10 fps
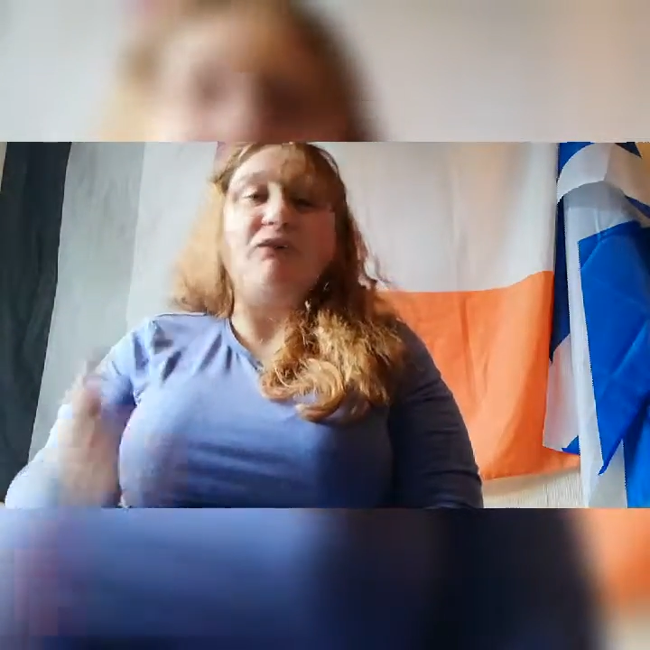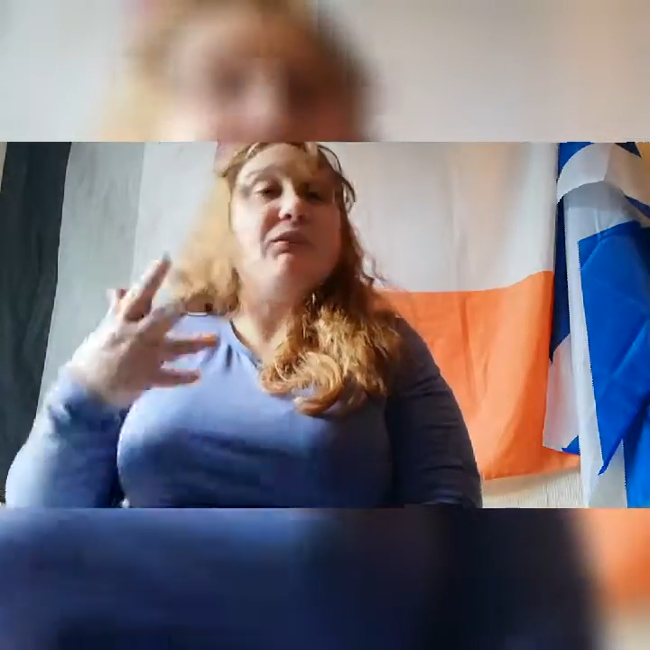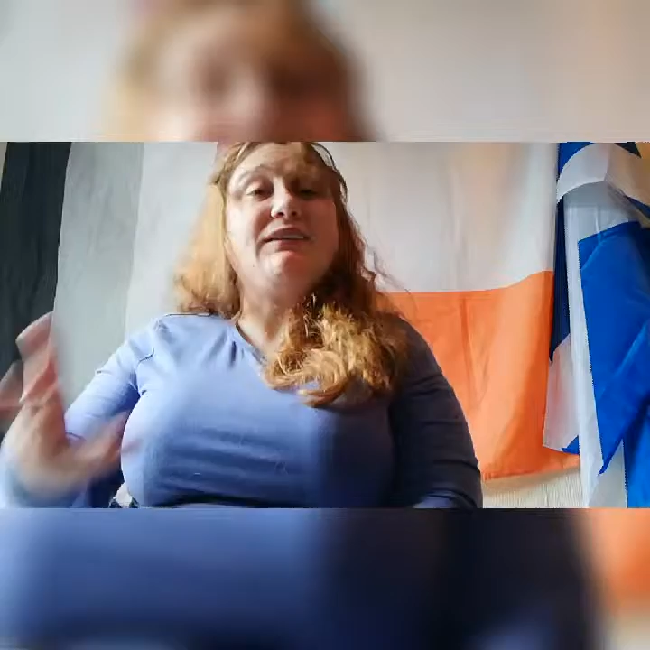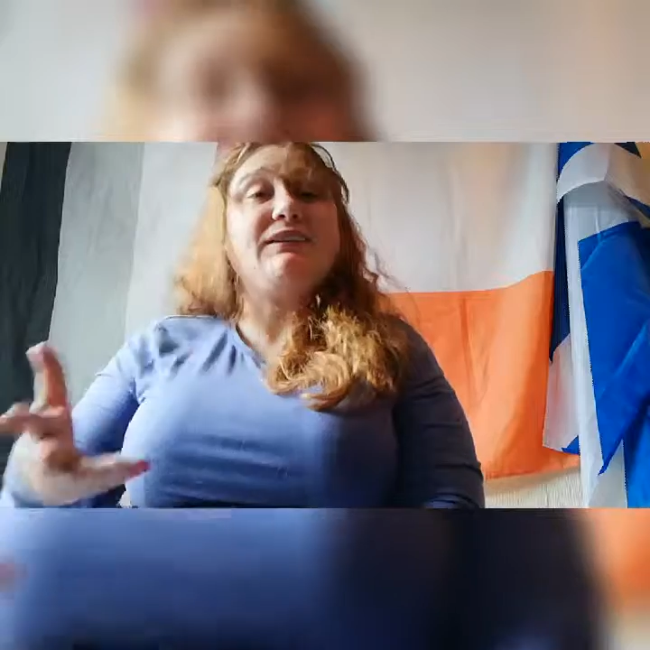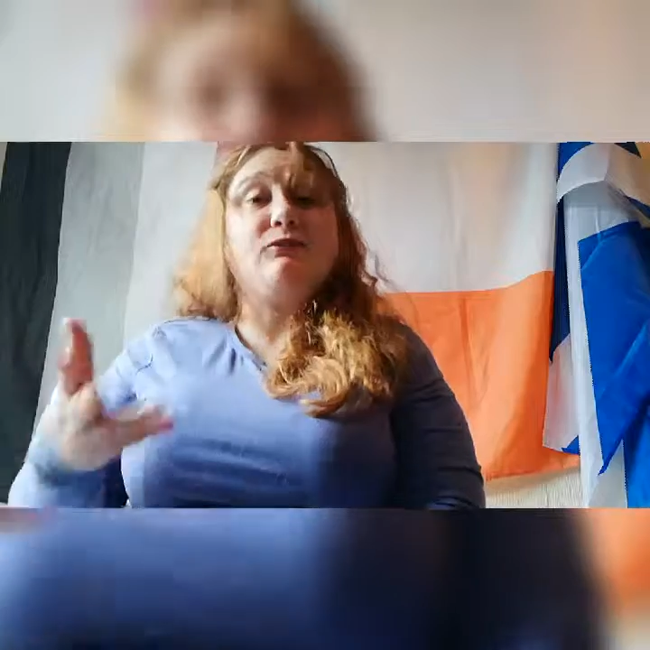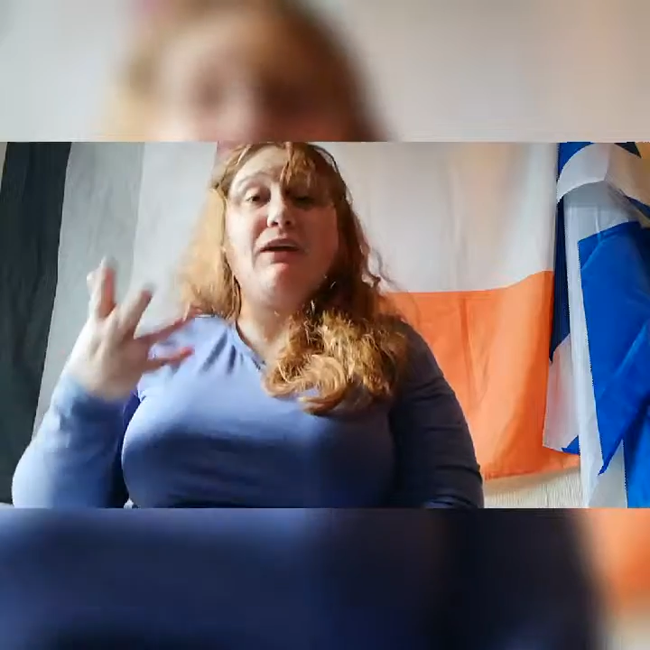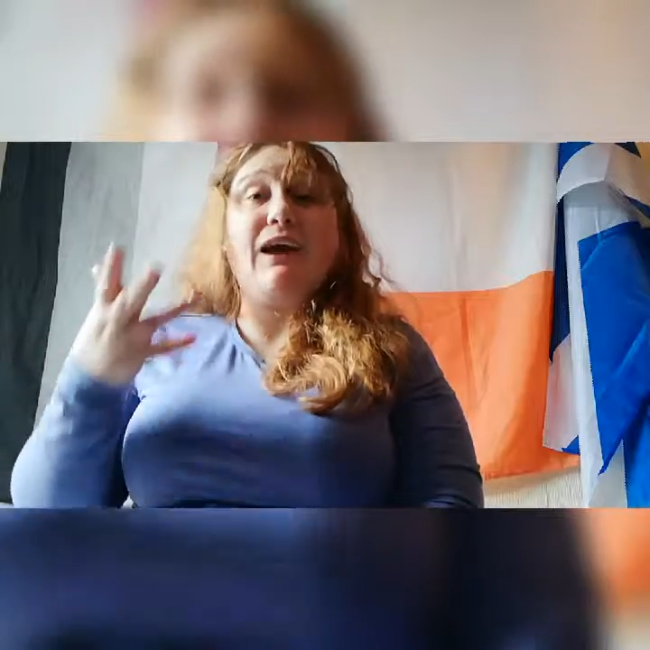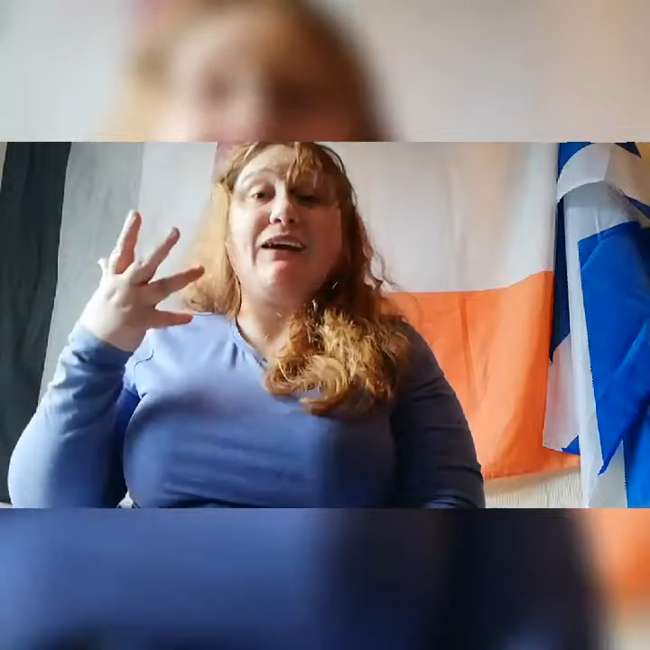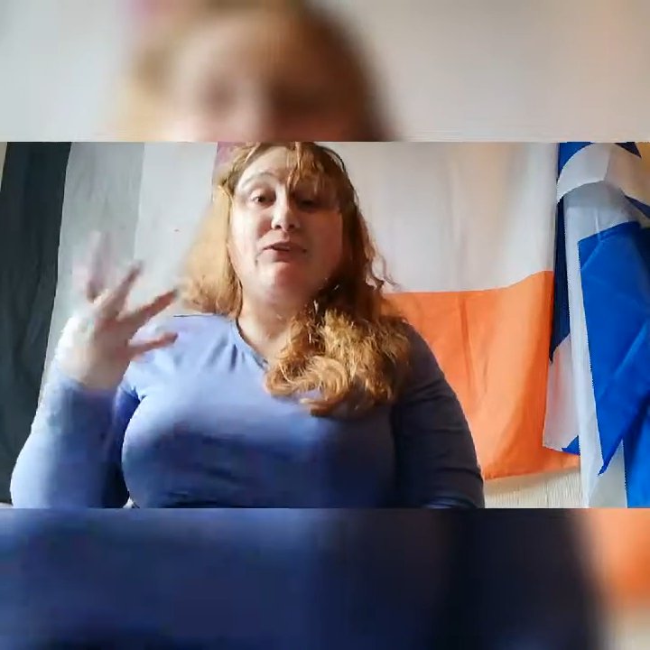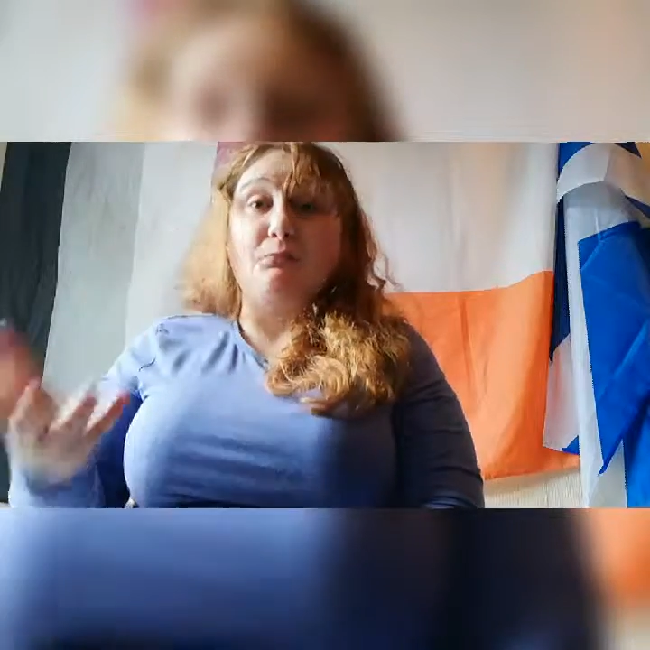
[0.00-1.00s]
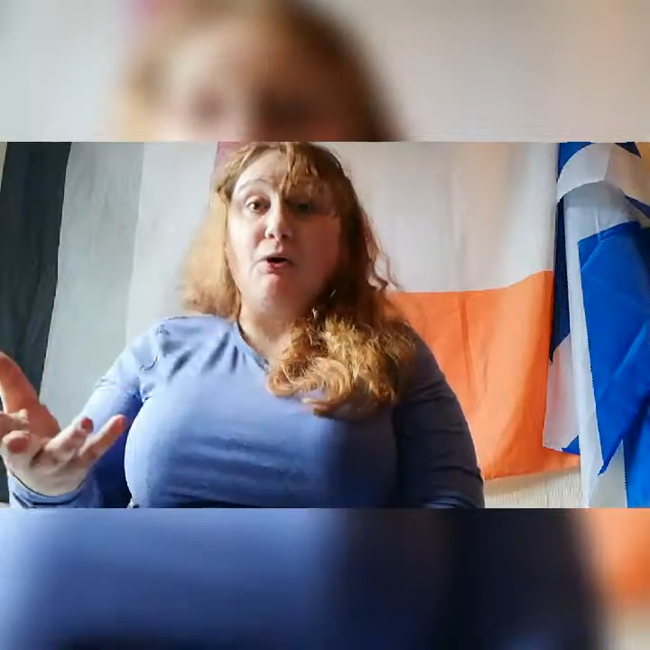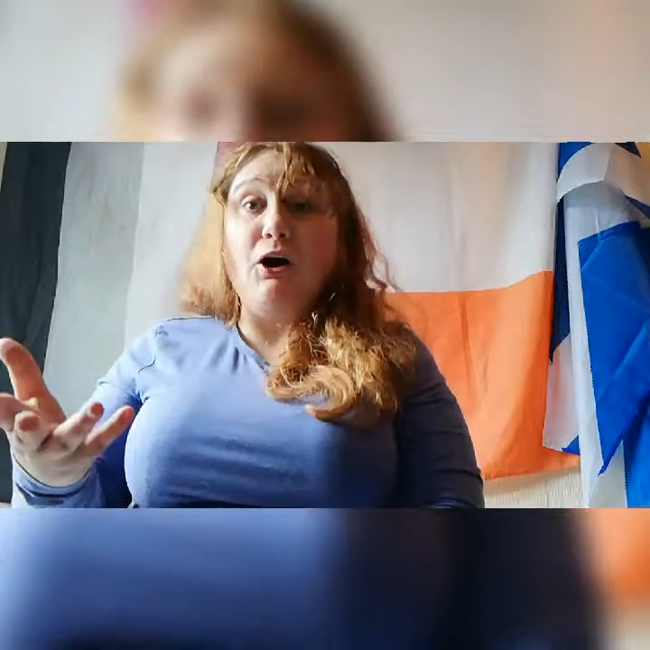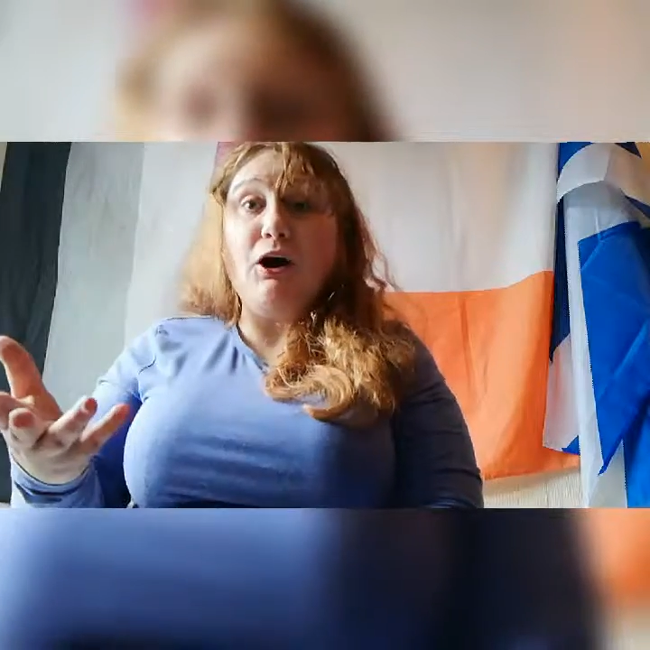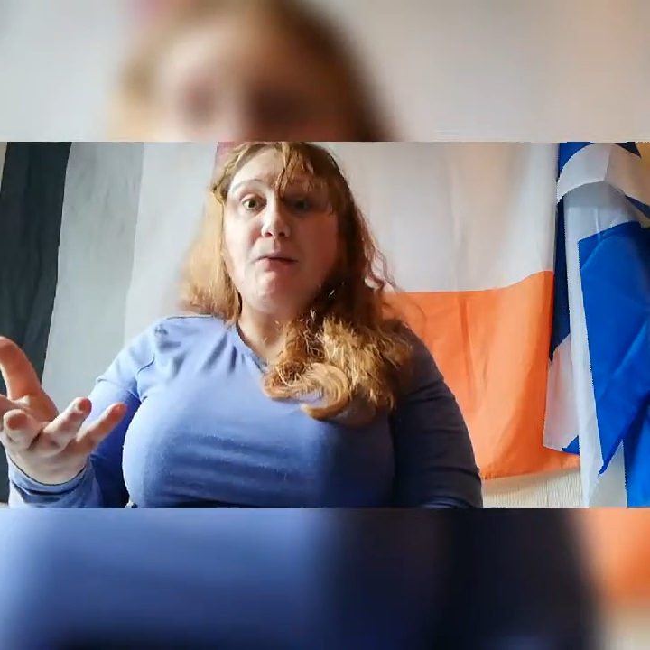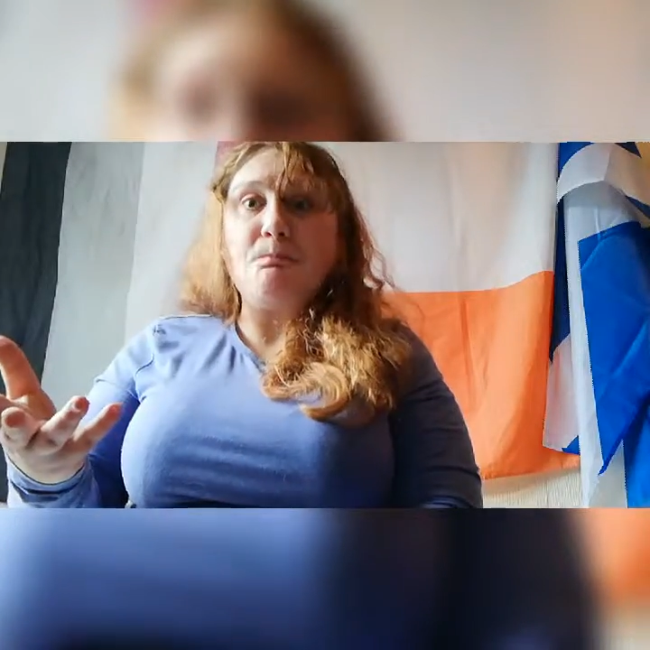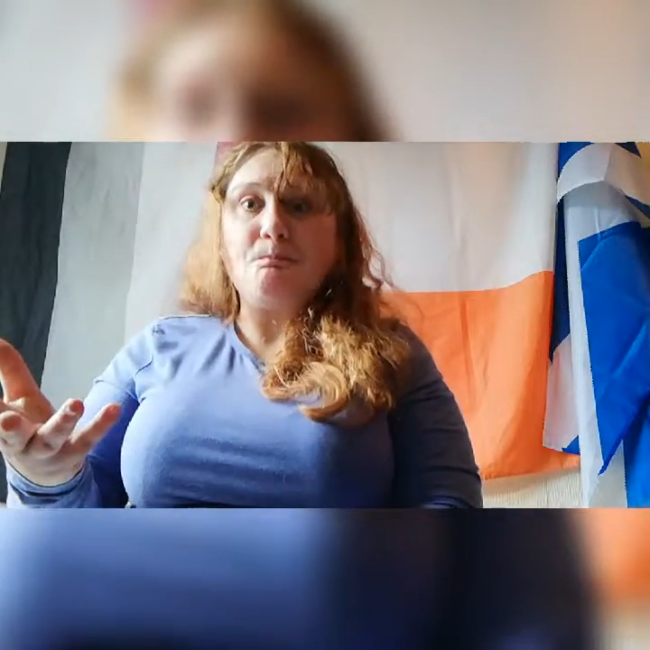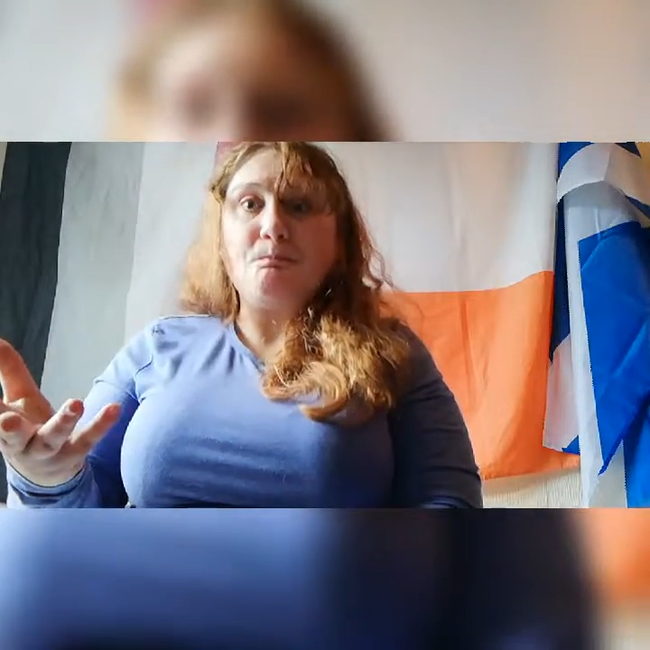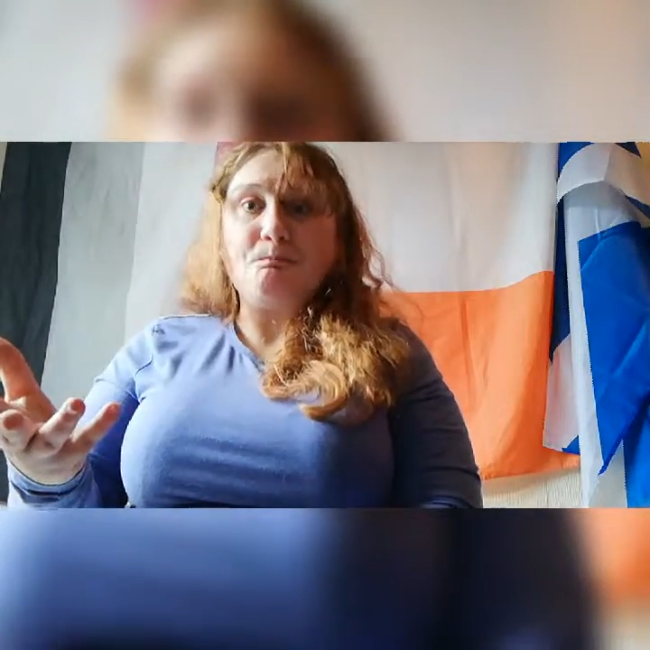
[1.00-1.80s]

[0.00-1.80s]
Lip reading: I wanted to react to more.